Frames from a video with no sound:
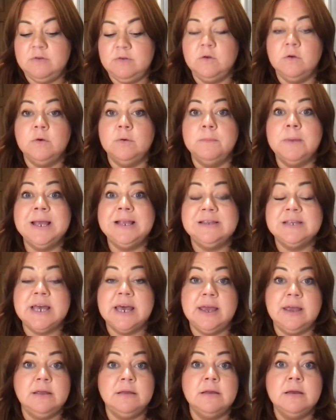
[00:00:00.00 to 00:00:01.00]

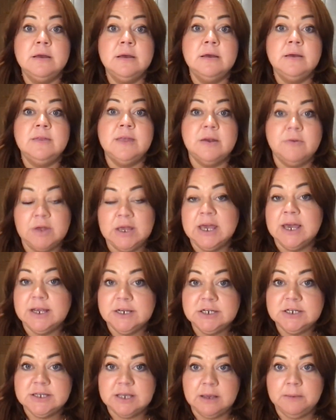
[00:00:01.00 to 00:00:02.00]
maintain their
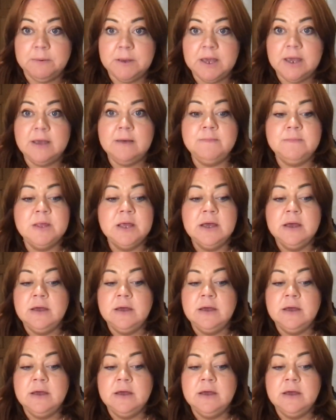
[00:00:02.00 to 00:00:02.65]
EHCP.